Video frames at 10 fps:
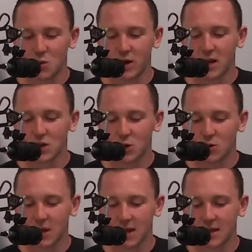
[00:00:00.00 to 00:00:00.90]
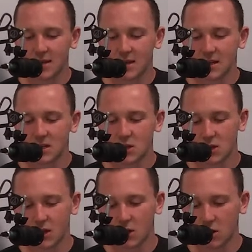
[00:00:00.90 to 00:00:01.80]
Who went on to create
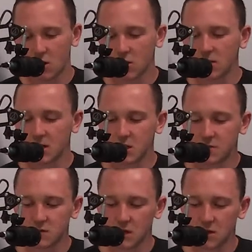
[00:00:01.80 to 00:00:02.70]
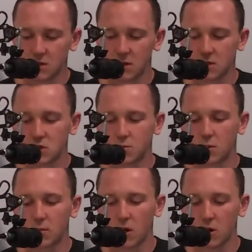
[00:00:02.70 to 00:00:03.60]
Donkey Kong, Legend of Zelda,
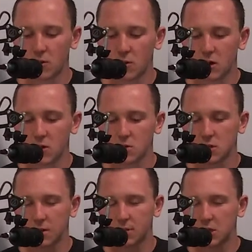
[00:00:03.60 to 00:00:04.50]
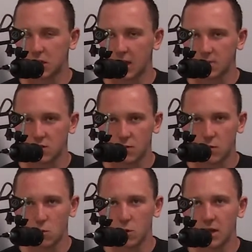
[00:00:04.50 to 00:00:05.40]
Super Mario Bros., a bunch of games for
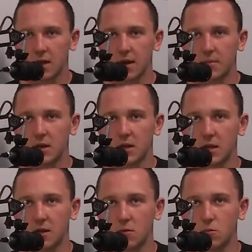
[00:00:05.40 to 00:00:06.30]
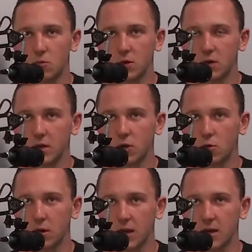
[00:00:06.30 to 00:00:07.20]
the Wii. I mean, he really
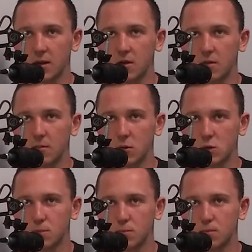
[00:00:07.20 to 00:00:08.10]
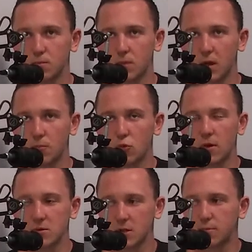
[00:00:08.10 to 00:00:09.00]
created the most
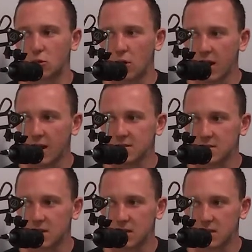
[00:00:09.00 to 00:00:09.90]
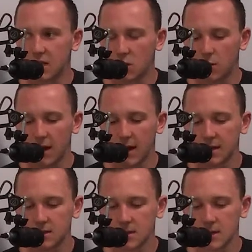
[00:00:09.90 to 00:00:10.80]
promising brands that Nintendo
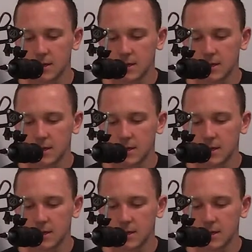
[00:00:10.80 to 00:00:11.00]
has.